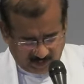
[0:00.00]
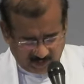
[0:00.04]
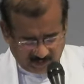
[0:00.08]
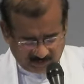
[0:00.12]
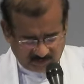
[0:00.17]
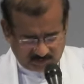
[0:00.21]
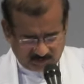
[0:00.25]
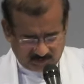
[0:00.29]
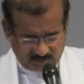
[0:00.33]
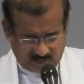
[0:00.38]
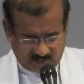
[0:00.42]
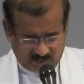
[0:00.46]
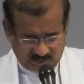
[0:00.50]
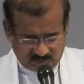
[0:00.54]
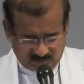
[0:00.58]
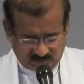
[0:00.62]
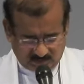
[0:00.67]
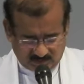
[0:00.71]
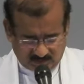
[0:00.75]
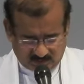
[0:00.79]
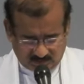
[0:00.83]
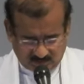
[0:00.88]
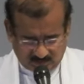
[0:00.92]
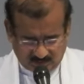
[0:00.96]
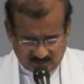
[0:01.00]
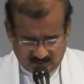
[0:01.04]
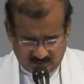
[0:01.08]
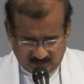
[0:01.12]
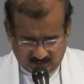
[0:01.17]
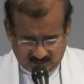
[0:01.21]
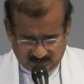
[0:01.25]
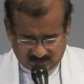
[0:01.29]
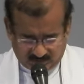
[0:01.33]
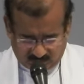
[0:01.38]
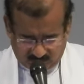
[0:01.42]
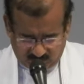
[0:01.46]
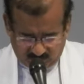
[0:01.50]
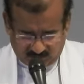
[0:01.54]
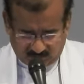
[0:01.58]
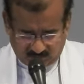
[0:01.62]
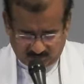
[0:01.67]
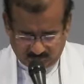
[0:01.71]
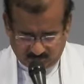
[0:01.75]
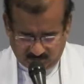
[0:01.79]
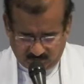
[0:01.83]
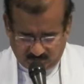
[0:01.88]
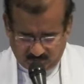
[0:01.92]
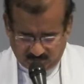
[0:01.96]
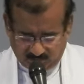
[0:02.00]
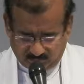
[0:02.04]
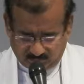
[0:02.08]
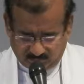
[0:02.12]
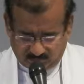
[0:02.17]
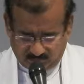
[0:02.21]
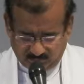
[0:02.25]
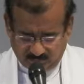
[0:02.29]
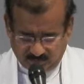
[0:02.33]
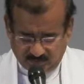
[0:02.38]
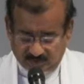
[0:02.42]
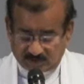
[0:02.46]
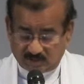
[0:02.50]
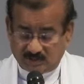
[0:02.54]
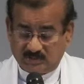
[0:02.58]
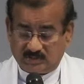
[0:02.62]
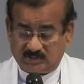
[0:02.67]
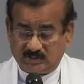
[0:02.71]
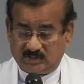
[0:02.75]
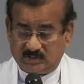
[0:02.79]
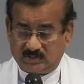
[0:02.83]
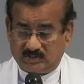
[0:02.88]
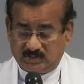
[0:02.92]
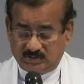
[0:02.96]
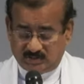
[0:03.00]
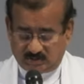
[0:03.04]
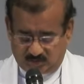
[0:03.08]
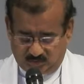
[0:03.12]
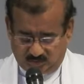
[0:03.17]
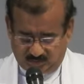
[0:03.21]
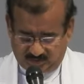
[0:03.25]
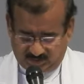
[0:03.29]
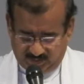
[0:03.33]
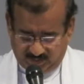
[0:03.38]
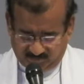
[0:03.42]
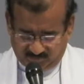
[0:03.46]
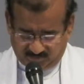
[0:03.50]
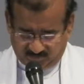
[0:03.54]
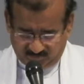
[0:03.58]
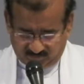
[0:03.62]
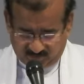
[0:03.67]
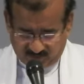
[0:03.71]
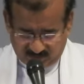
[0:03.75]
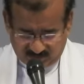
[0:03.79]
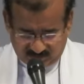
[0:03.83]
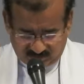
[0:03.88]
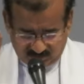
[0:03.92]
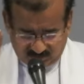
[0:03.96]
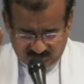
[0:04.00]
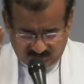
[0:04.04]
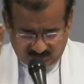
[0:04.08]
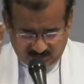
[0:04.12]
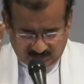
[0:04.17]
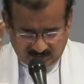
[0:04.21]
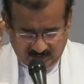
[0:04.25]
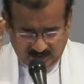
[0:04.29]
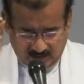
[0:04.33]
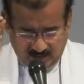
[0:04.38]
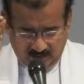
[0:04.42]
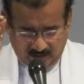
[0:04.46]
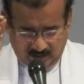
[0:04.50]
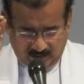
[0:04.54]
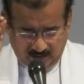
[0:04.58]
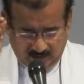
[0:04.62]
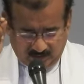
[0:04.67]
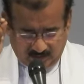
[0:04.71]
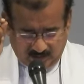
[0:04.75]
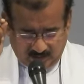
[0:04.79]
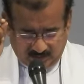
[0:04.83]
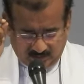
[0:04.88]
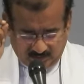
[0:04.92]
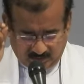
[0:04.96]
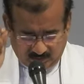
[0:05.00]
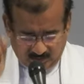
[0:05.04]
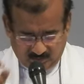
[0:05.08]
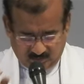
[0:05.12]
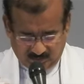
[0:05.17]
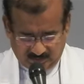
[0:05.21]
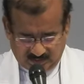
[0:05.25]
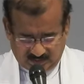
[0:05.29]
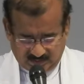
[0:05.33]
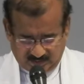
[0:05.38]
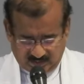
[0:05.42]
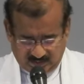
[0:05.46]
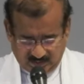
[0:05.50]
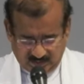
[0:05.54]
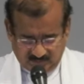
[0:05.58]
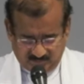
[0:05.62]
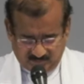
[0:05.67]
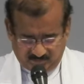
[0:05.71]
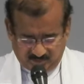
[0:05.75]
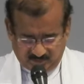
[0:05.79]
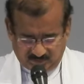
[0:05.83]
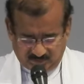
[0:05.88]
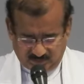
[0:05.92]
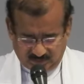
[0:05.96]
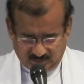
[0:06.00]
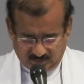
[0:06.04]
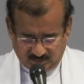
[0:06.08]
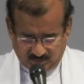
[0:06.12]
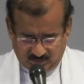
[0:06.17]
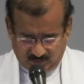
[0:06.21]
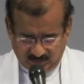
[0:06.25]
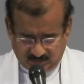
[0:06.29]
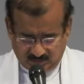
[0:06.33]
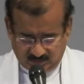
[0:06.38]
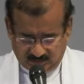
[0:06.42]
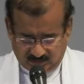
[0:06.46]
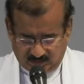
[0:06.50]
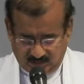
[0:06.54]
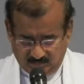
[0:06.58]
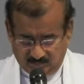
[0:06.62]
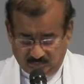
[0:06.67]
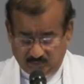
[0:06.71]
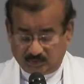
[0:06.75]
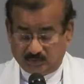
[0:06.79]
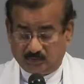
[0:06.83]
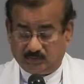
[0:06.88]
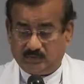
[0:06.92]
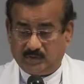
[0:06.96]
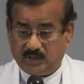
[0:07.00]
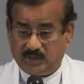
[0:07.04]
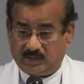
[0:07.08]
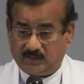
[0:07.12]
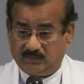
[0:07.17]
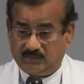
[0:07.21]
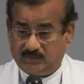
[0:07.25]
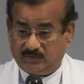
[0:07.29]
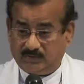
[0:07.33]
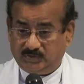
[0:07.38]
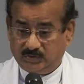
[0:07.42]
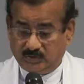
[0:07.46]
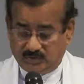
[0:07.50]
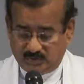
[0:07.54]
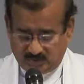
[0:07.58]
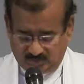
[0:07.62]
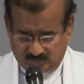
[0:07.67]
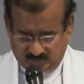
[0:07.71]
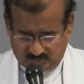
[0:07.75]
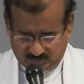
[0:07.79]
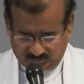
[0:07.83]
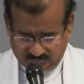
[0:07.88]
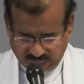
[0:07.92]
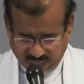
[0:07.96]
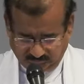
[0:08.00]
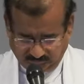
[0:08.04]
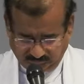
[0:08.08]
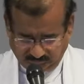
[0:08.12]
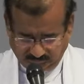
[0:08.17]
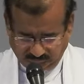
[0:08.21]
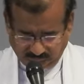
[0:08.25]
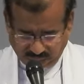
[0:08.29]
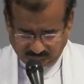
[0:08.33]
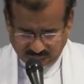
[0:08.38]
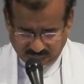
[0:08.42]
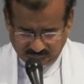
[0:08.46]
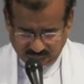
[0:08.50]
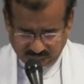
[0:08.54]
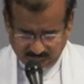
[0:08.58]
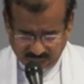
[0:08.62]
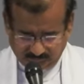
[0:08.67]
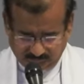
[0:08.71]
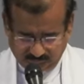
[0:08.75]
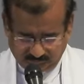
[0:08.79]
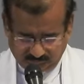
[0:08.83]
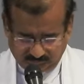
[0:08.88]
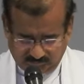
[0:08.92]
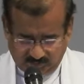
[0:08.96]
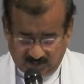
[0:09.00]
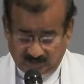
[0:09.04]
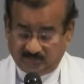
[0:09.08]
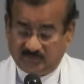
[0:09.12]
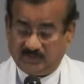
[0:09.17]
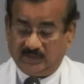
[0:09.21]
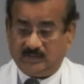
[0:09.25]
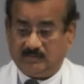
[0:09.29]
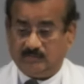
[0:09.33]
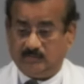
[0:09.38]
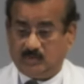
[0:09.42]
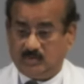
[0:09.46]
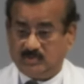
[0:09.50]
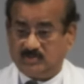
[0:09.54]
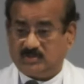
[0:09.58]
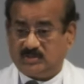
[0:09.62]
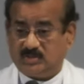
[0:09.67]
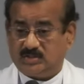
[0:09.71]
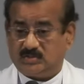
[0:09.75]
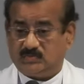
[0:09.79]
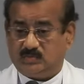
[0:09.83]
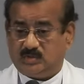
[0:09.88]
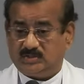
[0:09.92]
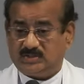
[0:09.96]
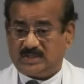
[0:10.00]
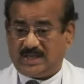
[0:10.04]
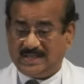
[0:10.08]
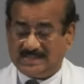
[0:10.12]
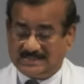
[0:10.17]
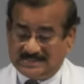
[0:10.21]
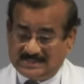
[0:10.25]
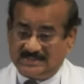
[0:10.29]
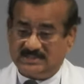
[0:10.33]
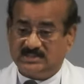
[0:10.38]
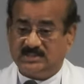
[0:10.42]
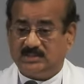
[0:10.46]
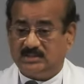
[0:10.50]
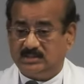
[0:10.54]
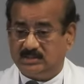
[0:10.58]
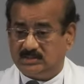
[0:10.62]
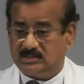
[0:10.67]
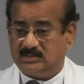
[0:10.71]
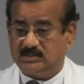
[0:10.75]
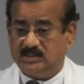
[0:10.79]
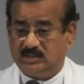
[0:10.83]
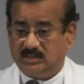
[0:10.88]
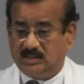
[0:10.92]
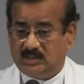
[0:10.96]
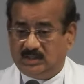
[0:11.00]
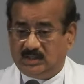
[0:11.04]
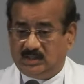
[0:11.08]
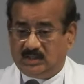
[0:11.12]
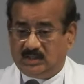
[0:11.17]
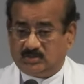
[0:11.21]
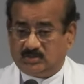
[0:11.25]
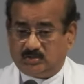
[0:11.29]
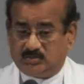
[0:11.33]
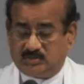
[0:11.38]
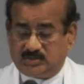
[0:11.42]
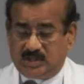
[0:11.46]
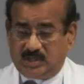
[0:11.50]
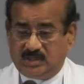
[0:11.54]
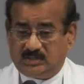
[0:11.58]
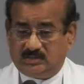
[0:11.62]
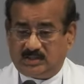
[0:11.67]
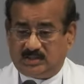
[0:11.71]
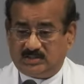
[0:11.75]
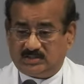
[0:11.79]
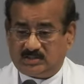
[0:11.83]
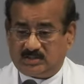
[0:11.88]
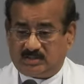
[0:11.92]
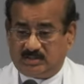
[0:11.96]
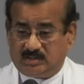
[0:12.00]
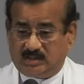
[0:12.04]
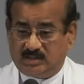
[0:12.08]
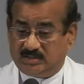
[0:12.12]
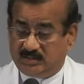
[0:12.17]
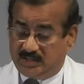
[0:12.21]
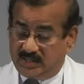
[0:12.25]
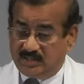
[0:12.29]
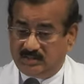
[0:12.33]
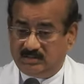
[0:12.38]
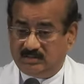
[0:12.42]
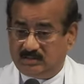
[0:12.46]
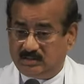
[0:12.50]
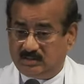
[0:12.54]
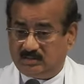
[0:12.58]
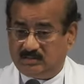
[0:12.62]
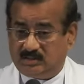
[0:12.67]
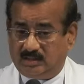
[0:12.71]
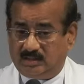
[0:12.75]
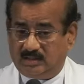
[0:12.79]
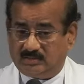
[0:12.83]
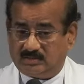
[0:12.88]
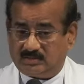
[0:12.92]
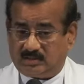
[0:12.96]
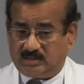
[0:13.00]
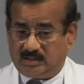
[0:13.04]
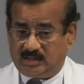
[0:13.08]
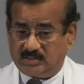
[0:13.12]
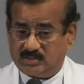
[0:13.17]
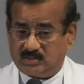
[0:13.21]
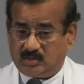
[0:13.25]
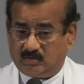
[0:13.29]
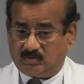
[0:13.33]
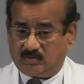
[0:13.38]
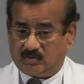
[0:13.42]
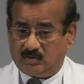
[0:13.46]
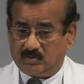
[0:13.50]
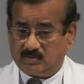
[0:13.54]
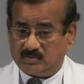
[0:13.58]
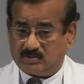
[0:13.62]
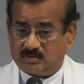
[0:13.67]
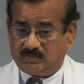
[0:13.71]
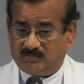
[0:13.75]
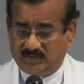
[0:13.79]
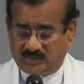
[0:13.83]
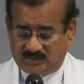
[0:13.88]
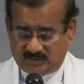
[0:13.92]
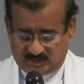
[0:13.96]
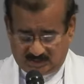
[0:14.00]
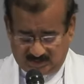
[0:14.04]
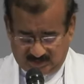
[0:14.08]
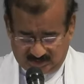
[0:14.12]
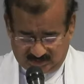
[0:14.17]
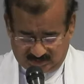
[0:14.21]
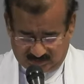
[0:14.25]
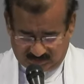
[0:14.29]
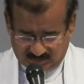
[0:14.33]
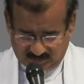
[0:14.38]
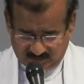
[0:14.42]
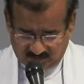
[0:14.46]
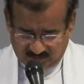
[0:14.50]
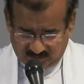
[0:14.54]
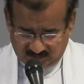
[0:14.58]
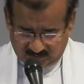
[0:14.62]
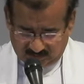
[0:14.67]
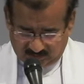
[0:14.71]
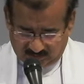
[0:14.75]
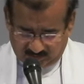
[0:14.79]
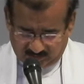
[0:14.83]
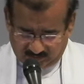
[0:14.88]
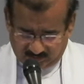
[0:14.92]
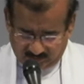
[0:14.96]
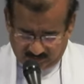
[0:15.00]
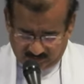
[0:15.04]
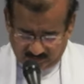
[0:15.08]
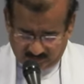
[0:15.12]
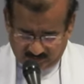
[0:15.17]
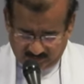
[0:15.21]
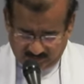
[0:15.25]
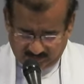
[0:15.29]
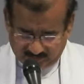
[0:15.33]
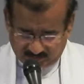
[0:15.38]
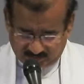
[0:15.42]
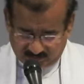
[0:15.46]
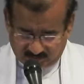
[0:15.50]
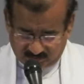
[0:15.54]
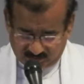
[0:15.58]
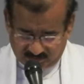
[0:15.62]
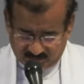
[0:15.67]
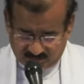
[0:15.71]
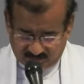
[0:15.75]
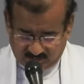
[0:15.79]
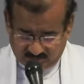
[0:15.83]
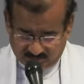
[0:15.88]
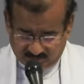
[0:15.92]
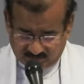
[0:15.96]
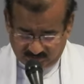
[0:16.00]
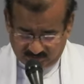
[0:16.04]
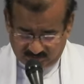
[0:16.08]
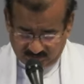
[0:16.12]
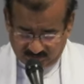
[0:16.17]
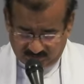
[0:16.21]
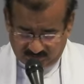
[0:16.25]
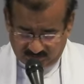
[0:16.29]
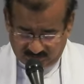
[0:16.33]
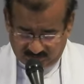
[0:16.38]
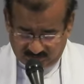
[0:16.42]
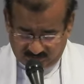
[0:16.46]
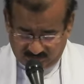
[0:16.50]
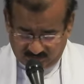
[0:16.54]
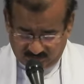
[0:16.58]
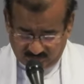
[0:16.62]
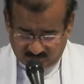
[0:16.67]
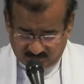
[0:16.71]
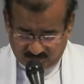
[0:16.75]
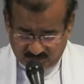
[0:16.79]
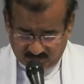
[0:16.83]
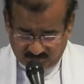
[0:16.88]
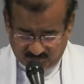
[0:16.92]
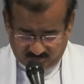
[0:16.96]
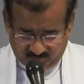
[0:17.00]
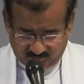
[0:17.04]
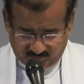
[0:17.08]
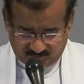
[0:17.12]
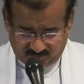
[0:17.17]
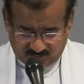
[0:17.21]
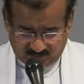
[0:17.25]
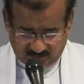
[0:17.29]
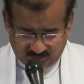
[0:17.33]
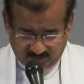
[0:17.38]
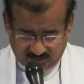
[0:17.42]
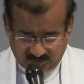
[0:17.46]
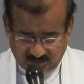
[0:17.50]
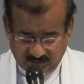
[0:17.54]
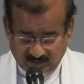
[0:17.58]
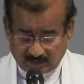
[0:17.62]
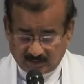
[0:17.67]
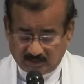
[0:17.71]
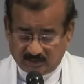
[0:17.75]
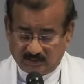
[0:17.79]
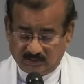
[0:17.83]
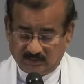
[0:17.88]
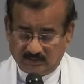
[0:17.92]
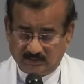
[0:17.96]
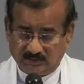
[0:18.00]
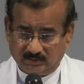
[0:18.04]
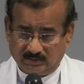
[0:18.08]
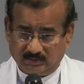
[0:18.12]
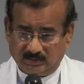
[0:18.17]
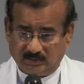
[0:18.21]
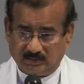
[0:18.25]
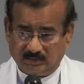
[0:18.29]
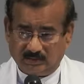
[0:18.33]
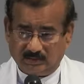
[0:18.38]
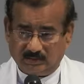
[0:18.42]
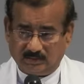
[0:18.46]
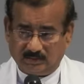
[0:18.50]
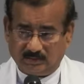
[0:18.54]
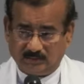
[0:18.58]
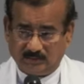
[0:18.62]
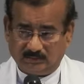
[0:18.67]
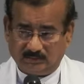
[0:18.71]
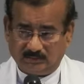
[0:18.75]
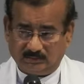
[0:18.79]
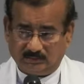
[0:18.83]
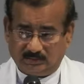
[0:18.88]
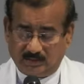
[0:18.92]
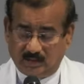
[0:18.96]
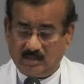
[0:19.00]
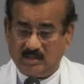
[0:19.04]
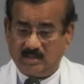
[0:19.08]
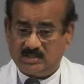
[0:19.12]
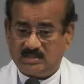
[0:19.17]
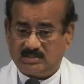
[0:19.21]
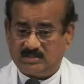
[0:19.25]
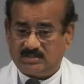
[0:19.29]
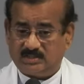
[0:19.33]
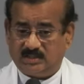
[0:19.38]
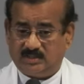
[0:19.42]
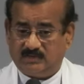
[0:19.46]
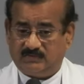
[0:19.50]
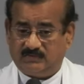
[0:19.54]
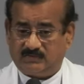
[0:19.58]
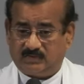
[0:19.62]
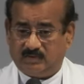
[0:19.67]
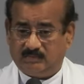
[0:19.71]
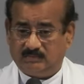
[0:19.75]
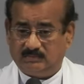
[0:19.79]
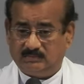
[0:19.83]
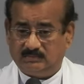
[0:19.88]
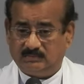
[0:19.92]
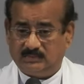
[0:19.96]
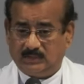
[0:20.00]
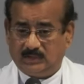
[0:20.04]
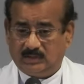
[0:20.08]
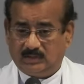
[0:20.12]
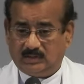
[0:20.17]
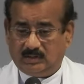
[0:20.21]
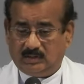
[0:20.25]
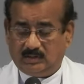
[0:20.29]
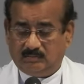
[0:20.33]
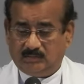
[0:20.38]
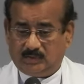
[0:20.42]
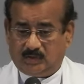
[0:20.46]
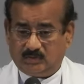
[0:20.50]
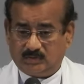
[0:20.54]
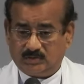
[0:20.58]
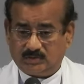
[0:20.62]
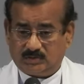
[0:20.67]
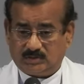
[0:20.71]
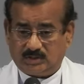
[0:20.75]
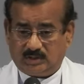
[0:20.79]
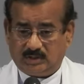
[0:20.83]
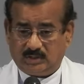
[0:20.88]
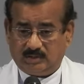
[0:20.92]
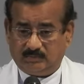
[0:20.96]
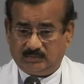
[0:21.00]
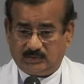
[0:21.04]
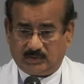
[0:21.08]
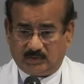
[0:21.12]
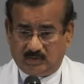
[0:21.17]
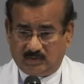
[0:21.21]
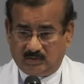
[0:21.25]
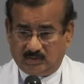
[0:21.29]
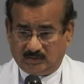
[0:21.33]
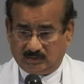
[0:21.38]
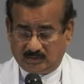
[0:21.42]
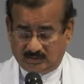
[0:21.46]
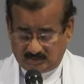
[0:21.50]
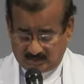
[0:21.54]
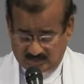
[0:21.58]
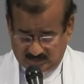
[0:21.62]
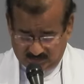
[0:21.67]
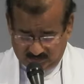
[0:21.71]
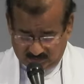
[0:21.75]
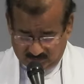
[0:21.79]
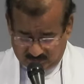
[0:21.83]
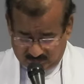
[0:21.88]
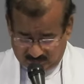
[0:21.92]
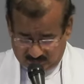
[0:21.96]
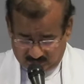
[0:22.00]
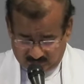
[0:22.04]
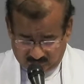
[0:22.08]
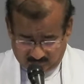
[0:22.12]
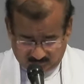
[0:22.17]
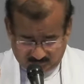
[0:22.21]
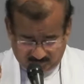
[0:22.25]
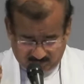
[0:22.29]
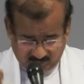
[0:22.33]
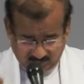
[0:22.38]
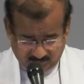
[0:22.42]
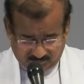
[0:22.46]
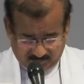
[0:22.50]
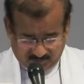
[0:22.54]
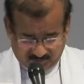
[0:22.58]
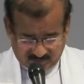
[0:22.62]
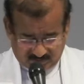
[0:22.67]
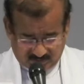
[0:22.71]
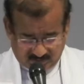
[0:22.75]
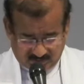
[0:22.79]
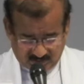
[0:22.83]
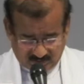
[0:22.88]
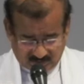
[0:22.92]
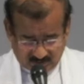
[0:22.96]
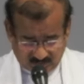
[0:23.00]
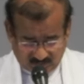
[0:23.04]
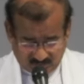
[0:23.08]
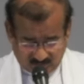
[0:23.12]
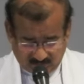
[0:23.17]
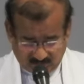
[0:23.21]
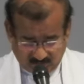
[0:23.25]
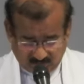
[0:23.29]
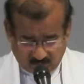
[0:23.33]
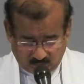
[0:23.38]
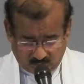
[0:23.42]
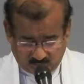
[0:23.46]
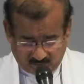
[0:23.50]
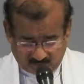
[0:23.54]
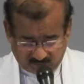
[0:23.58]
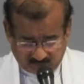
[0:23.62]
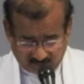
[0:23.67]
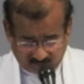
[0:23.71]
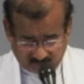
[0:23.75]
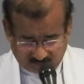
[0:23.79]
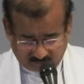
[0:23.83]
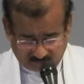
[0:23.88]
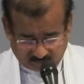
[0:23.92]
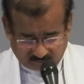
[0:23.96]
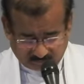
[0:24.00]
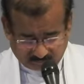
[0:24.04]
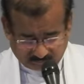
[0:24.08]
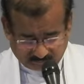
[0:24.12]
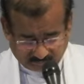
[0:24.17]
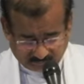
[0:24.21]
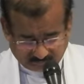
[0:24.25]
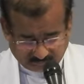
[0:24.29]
And to ancestor Jacob, God promised in Genesis 28:15, saying, know that I am with you and will keep you wherever you go. And when Moses was hesitant to take the Israelites, lead the Israelites across the wilderness in Exodus chapter 33, verse 15, God said from Mount Hebron, my presence will go with you.